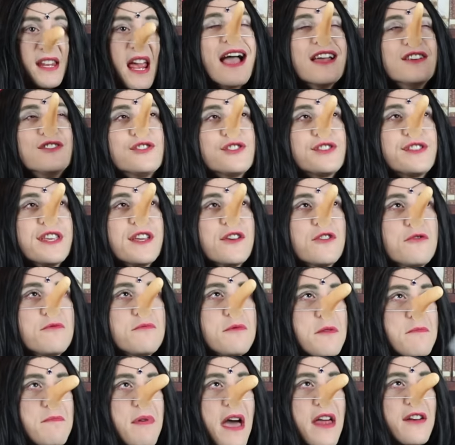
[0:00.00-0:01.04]
I just think it would
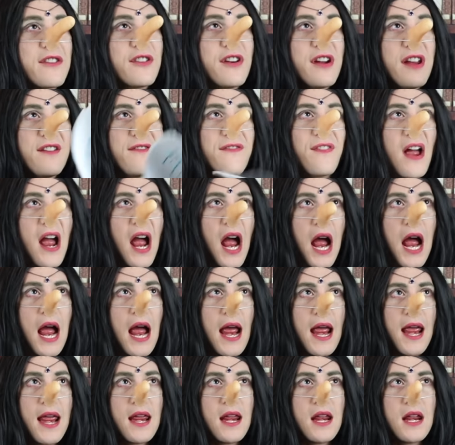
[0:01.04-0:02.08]
be better if
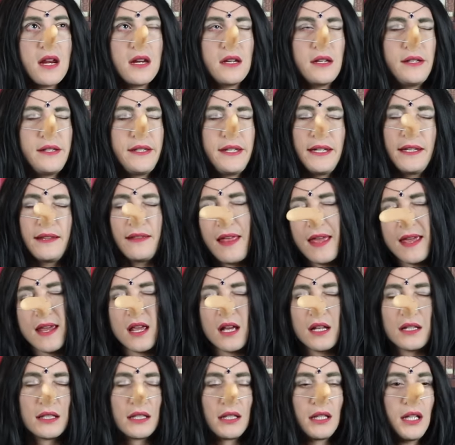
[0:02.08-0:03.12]
I did like
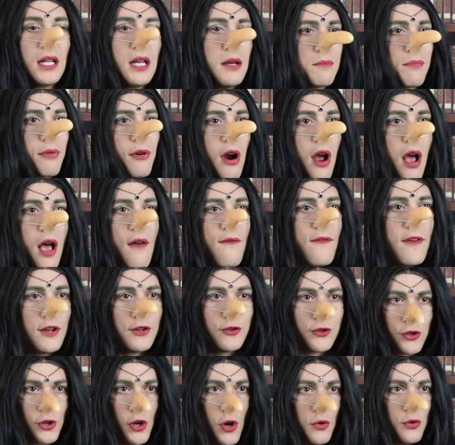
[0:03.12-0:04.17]
a little improv
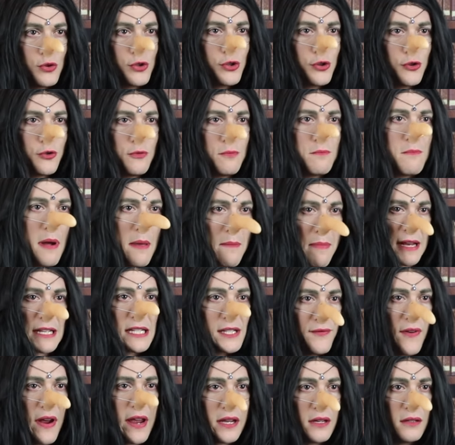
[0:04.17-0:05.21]
and showed you my
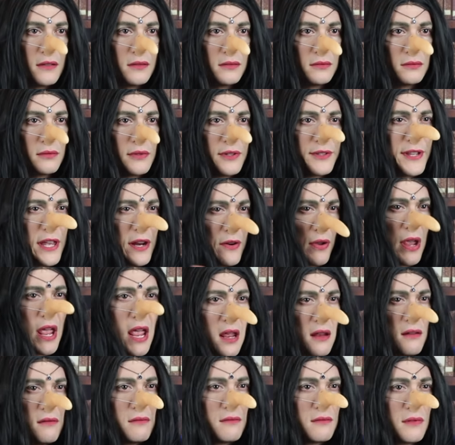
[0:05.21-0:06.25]
best Faile. Is that
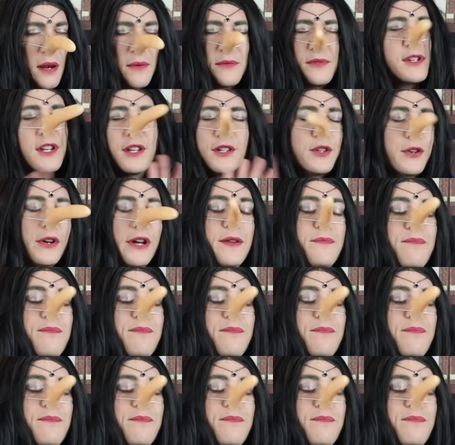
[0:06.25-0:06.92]
okay? I'm just gonna do it.